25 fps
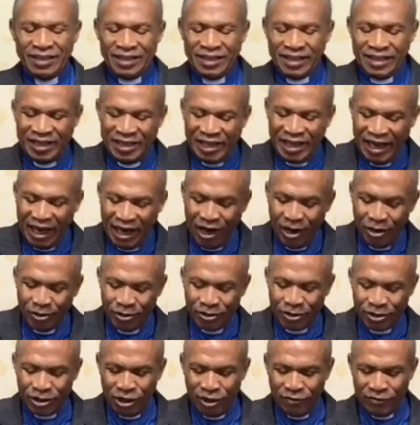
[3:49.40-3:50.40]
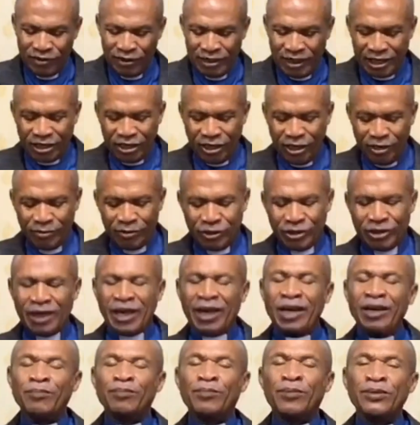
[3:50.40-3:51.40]
The house of Jacob
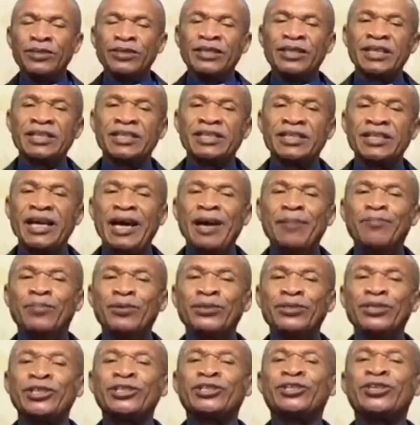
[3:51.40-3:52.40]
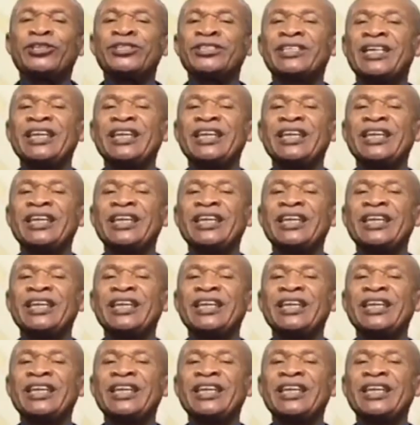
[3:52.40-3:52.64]
shall possess their possessions.